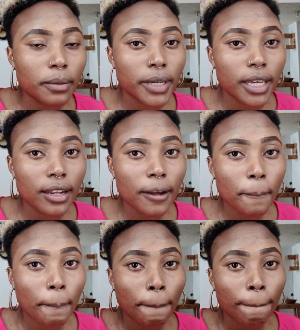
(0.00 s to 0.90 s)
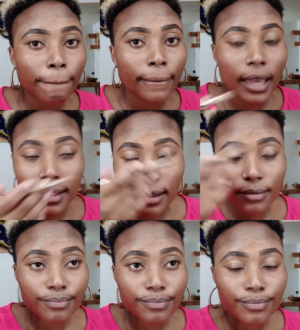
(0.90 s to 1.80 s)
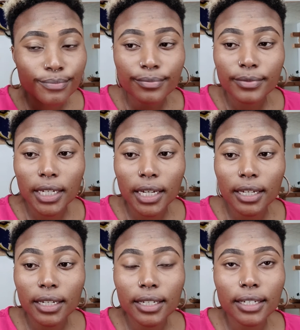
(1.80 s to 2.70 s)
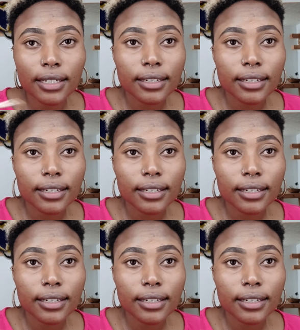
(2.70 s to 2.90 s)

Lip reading: beginning, and then they